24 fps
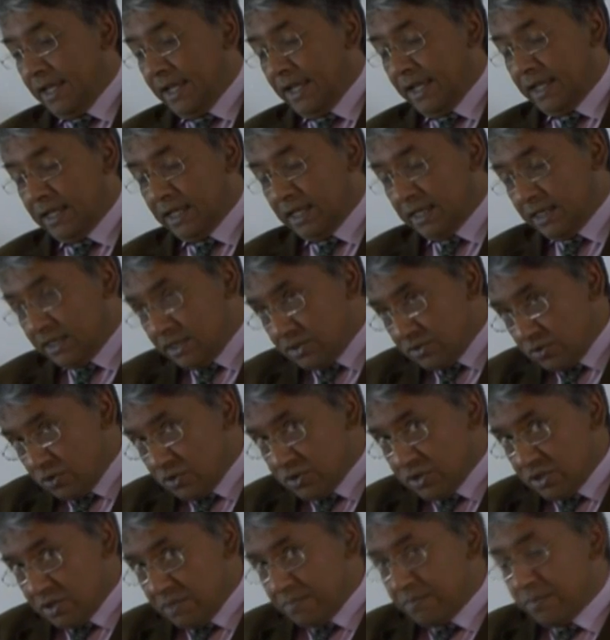And it's
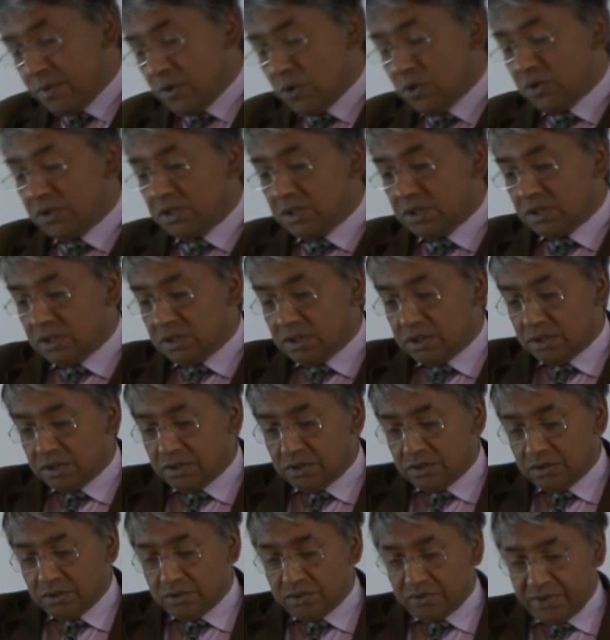also important
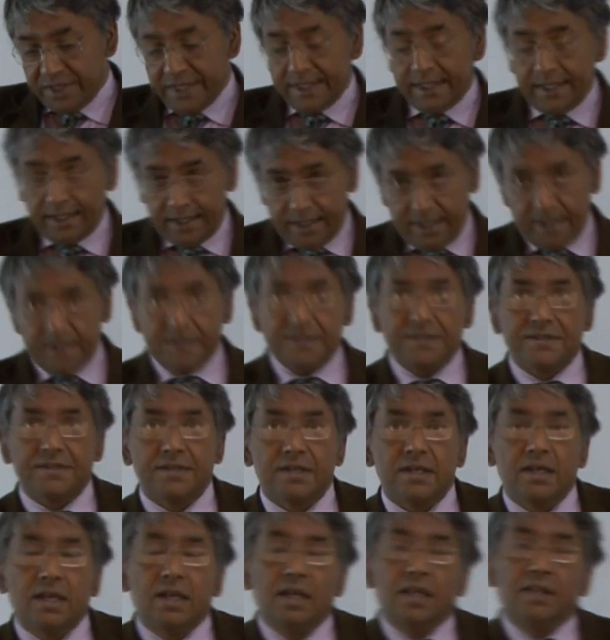to realize
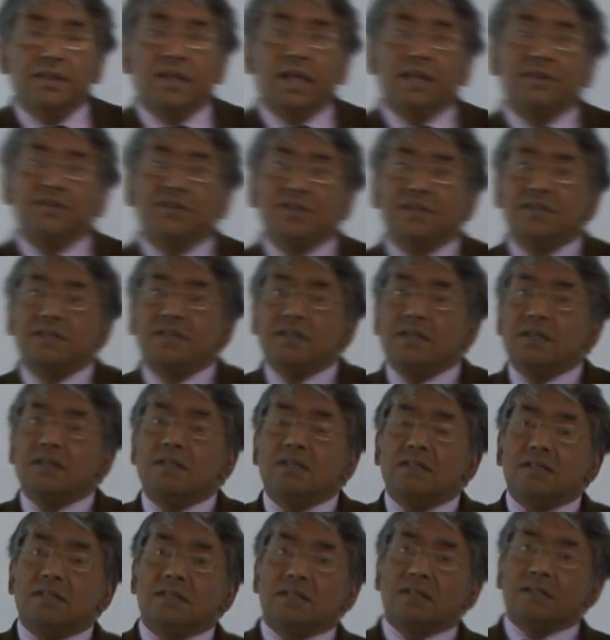that this
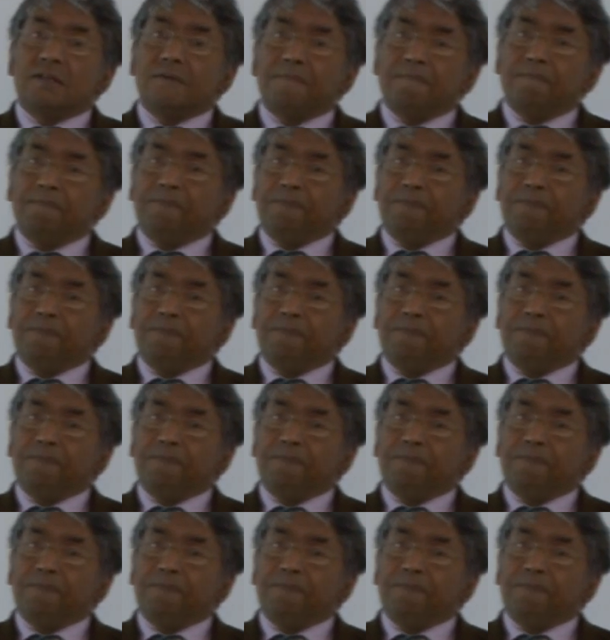is